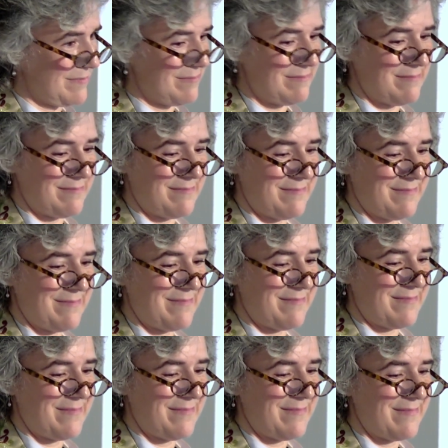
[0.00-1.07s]

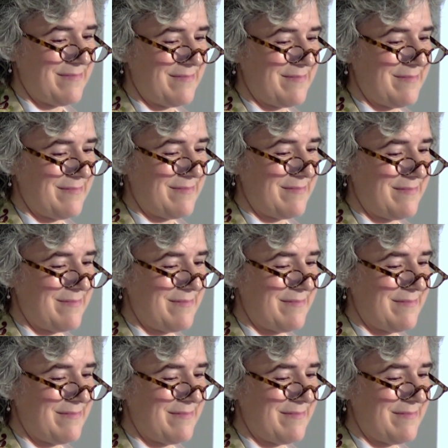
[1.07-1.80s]
No one is speaking in this clip.